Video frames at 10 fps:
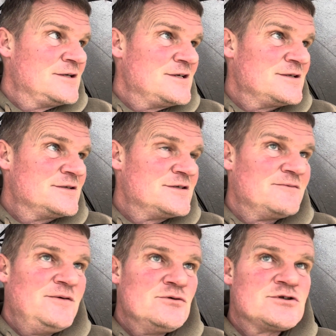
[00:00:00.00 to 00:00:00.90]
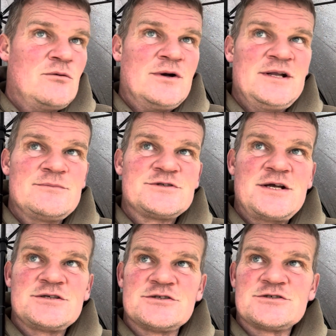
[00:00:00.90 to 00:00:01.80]
It feels like one of them
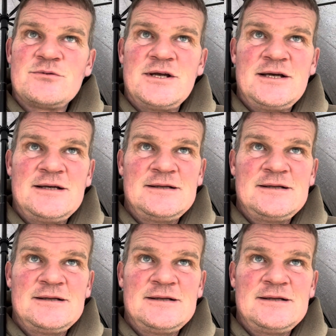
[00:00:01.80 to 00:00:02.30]
sessions where